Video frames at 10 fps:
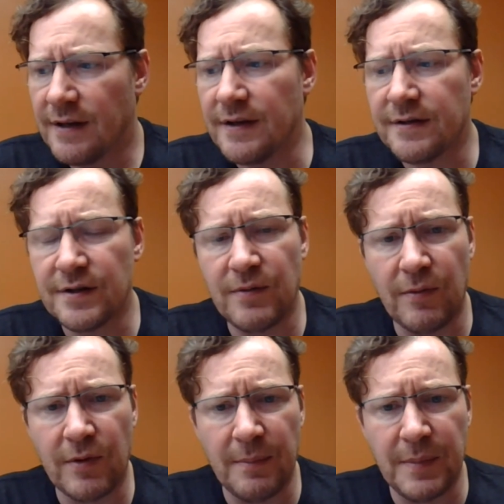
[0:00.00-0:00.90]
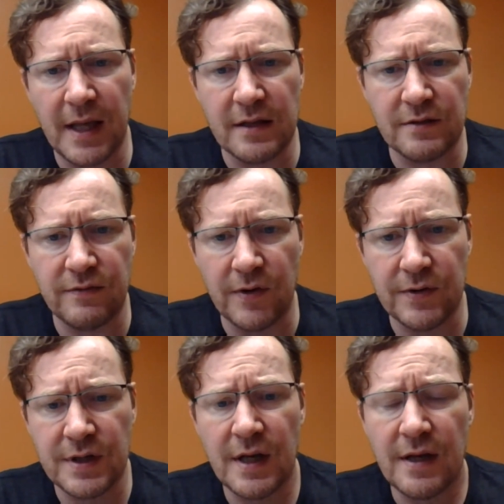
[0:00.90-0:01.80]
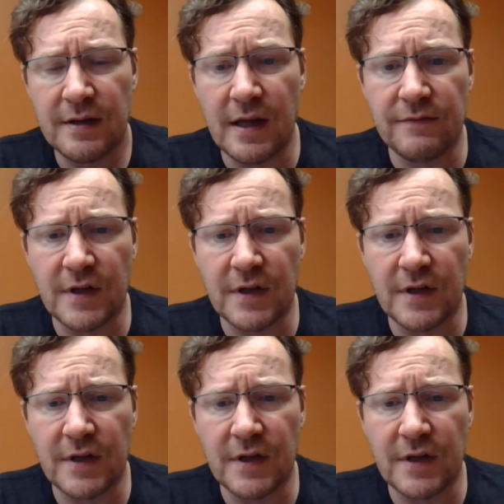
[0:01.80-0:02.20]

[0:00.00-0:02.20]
This is what we're up against, folks. They